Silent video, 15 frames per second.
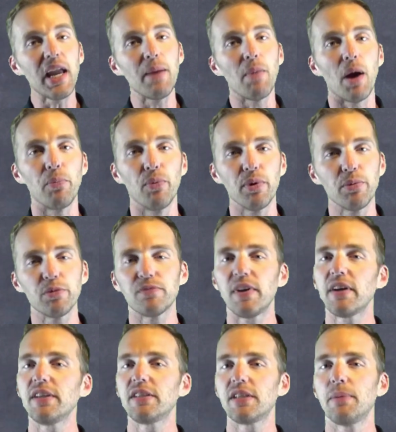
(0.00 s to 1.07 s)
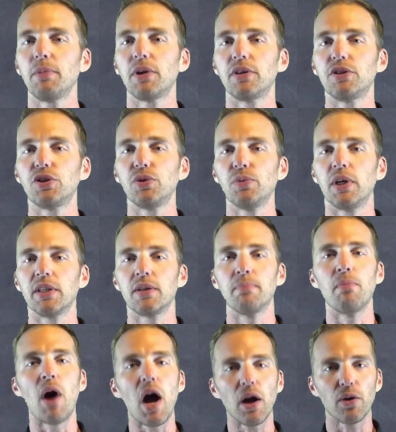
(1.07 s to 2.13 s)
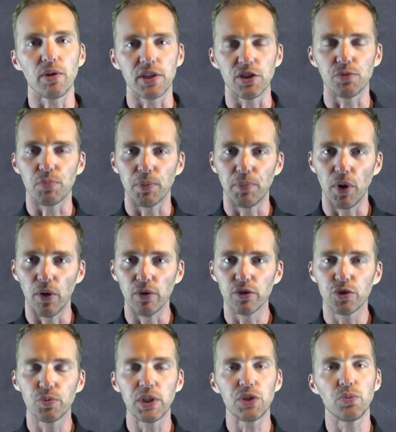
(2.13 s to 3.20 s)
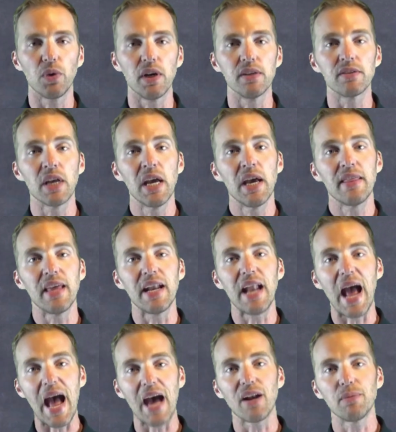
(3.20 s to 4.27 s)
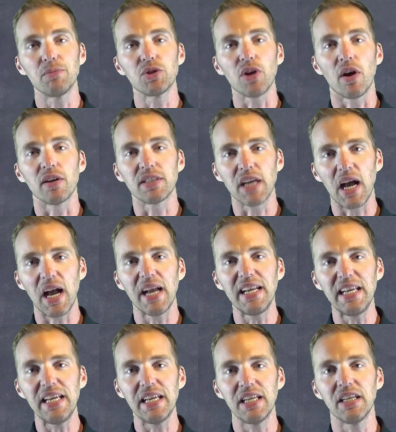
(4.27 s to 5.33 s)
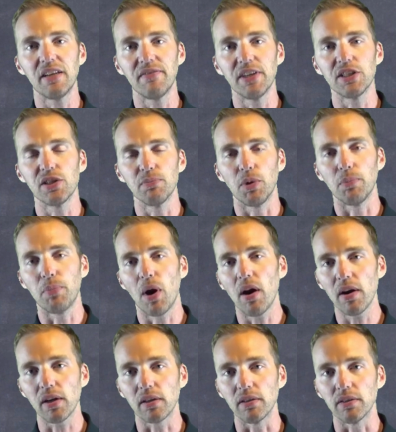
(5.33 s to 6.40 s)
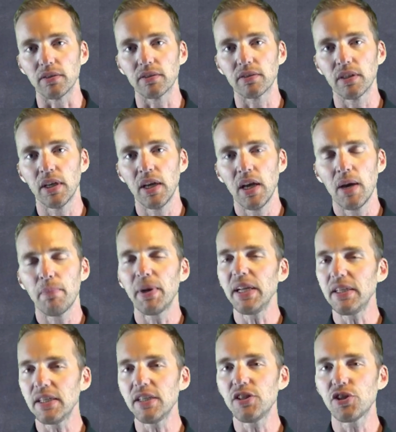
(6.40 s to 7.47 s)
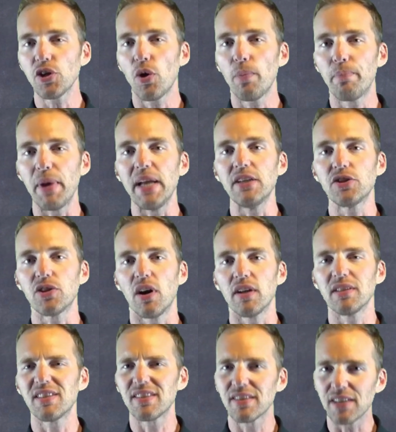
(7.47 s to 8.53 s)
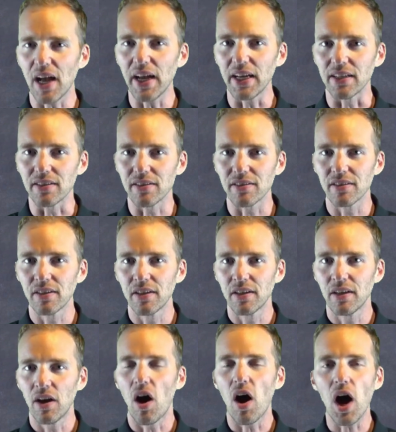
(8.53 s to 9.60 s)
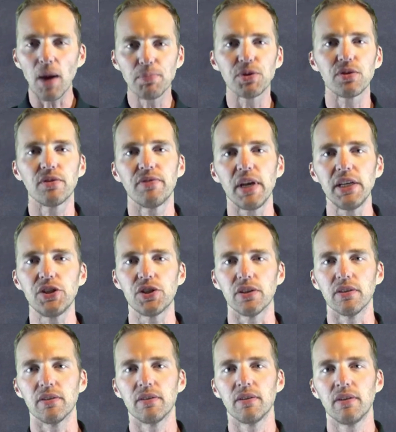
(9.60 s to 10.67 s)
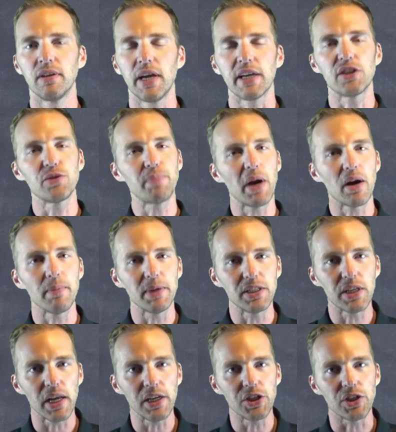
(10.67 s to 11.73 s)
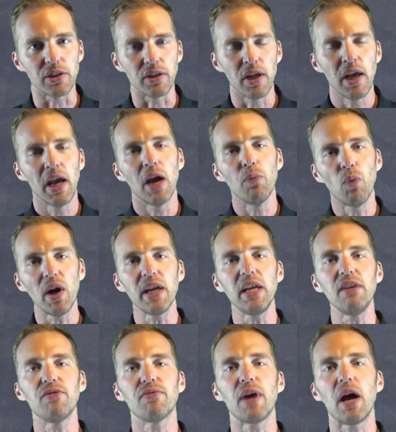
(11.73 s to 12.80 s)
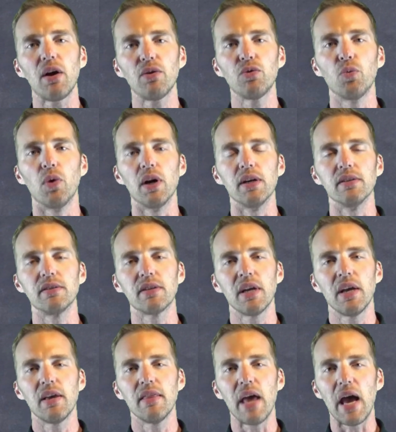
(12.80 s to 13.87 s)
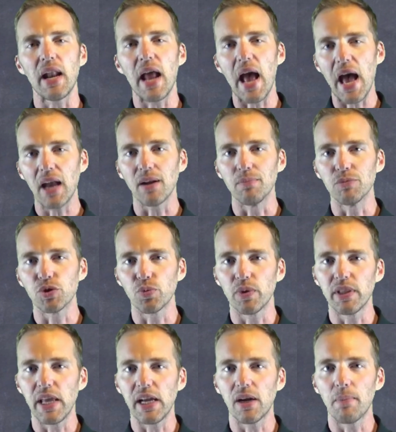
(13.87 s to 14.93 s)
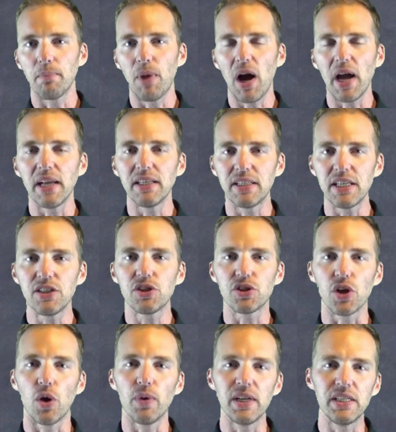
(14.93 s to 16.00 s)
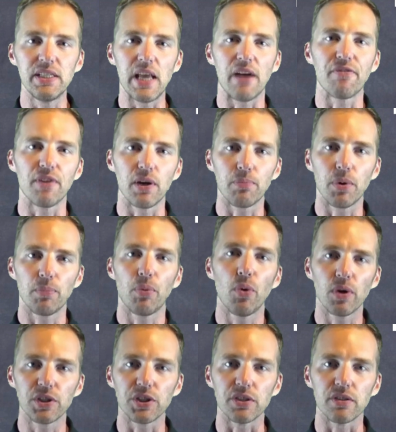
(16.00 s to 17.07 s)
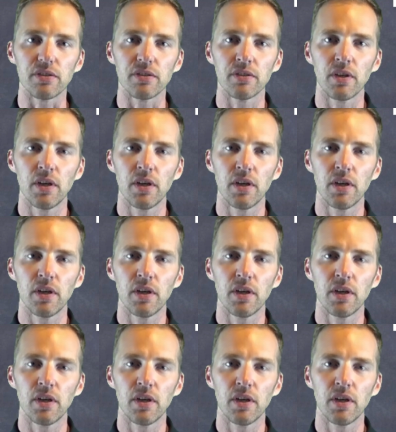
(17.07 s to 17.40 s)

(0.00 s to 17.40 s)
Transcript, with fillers: came up with was very similar to what Democritus proposed, which was that atoms are tiny indivisible particles, but he did so based on science, observation, experimentation. And what he found was that atoms, when they combined, did so in definite proportions.